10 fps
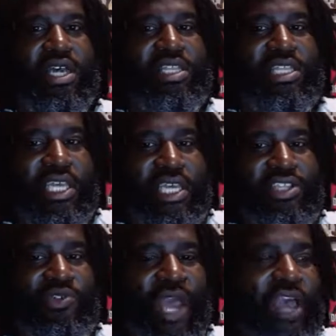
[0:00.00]
Then
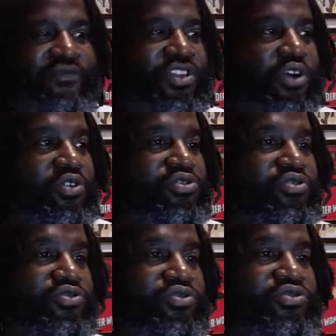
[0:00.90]
you have those
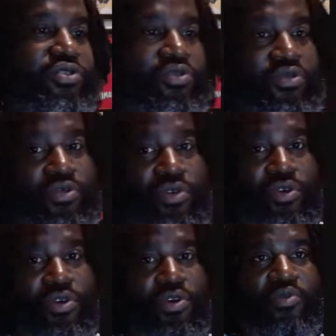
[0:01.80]
who
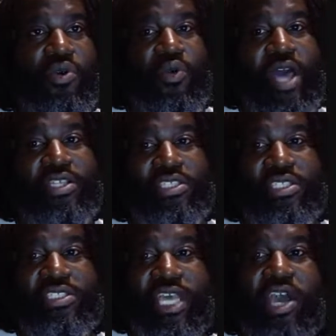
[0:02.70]
would rather
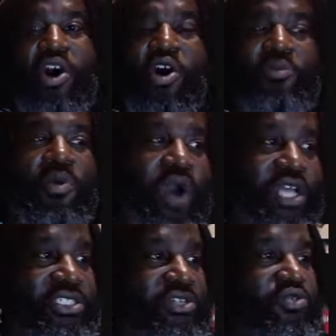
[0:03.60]
just stay at home and
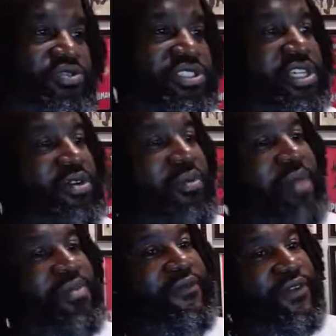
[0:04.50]
watch it, who still
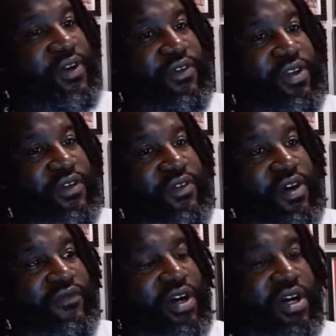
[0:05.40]
might be fearful
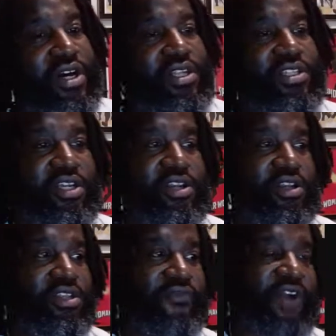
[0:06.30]
of
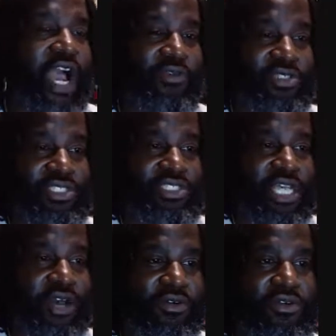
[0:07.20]
the virus that's
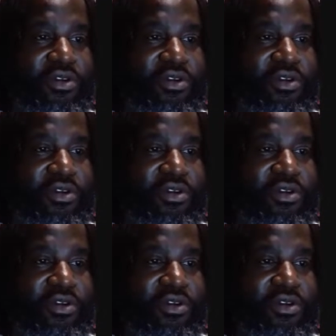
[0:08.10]
out.